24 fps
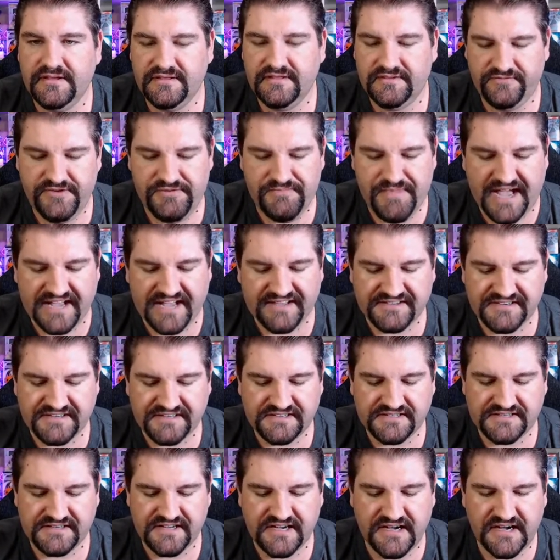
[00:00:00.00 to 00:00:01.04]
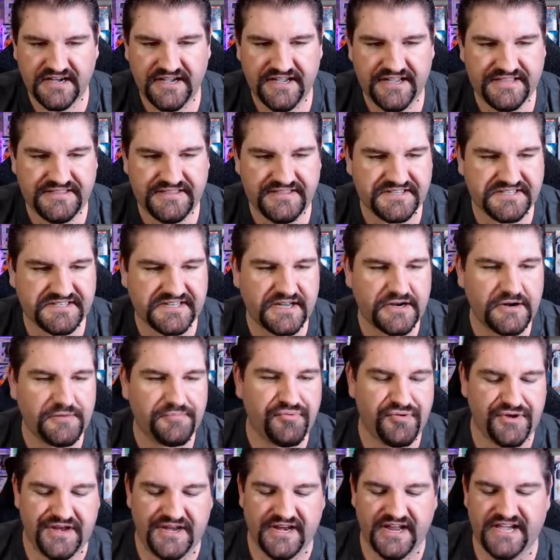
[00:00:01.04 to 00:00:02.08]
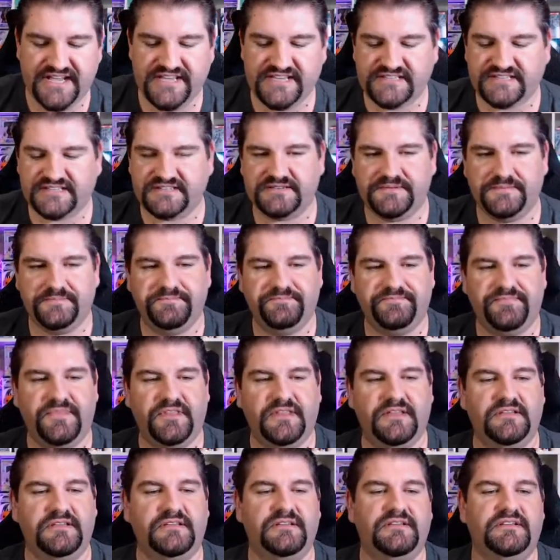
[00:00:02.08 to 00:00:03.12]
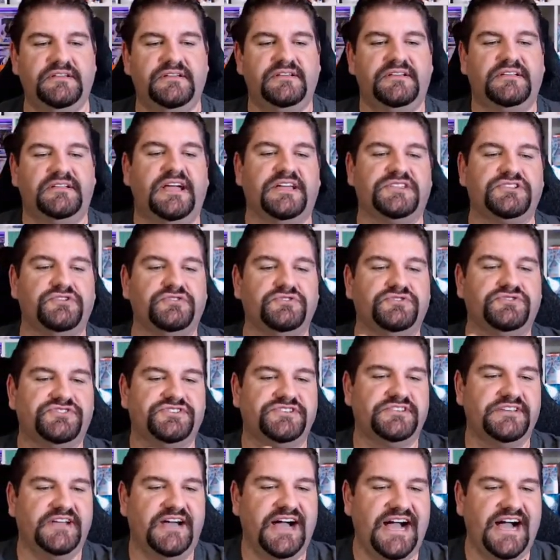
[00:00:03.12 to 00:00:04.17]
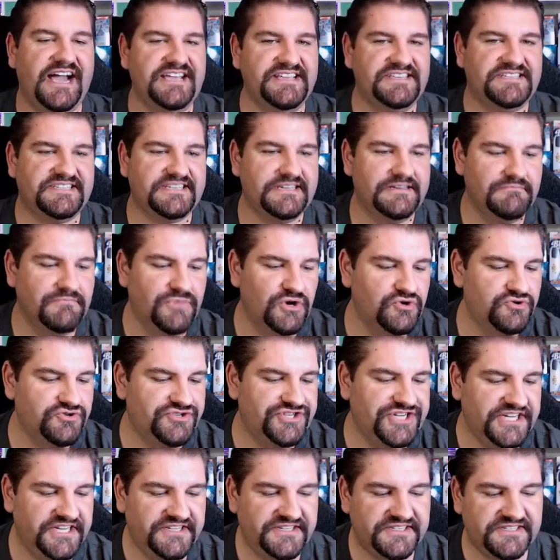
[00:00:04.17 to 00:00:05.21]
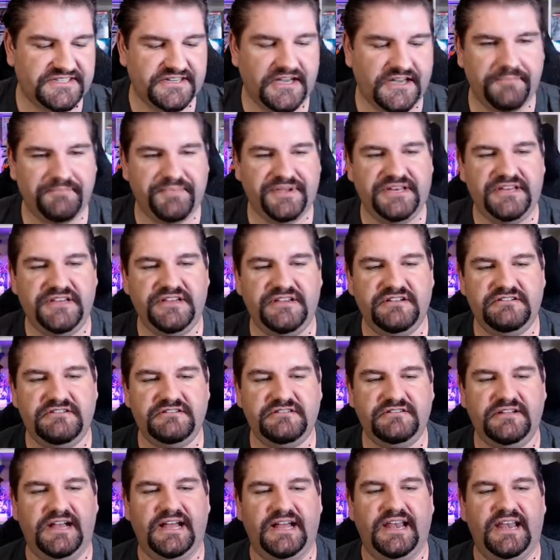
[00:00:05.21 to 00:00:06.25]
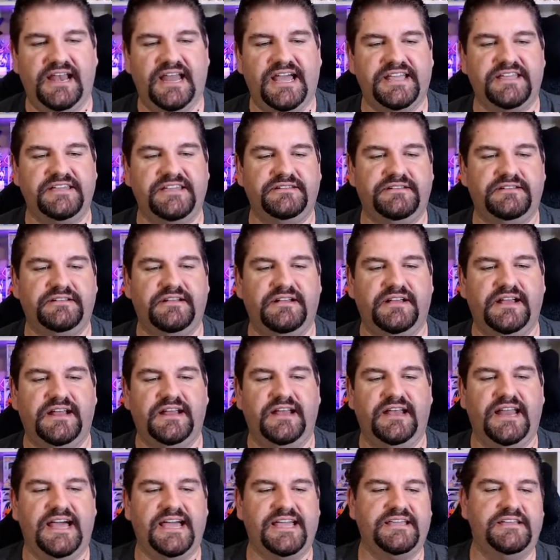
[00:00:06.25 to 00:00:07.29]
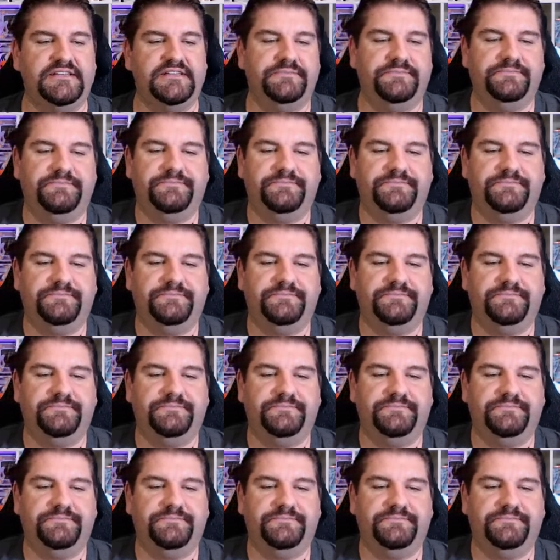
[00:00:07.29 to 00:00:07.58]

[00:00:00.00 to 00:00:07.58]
VMAXs uh, in this set are pretty nice. Got those ice emojis up in here. I like it. I like it.